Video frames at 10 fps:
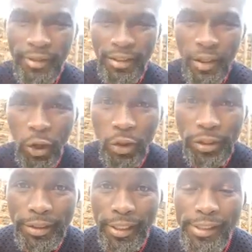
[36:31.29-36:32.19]
In the
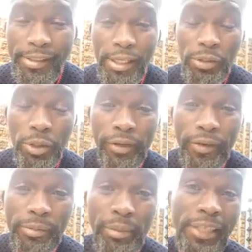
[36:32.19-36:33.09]
olden days, they used to give
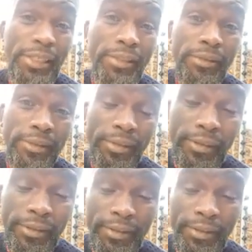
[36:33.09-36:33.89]
us bicycles.